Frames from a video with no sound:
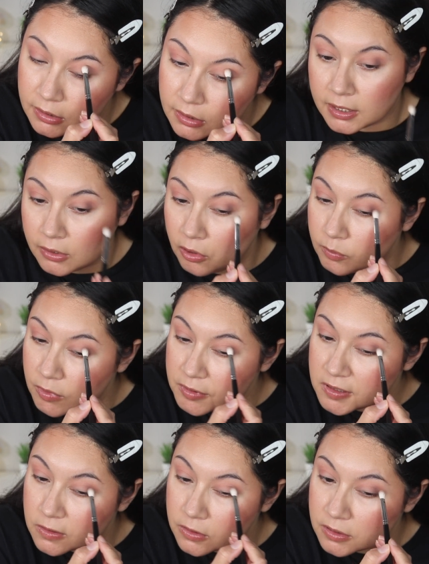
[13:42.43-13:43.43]
It
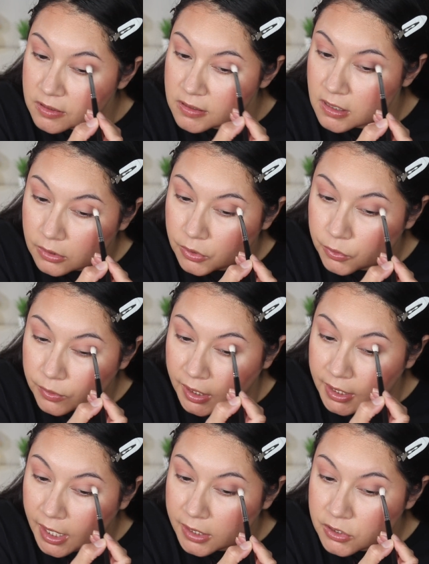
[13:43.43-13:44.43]
almost looks
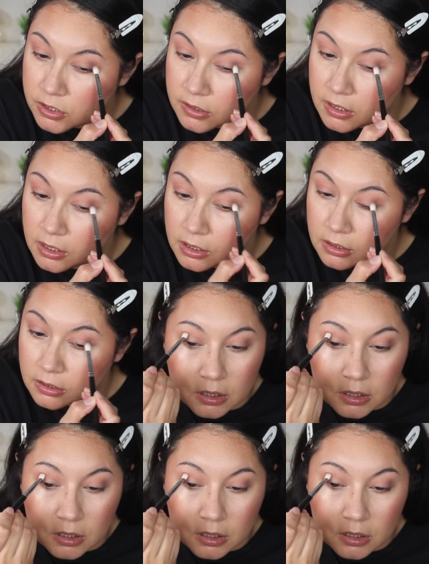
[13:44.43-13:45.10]
gray, actually.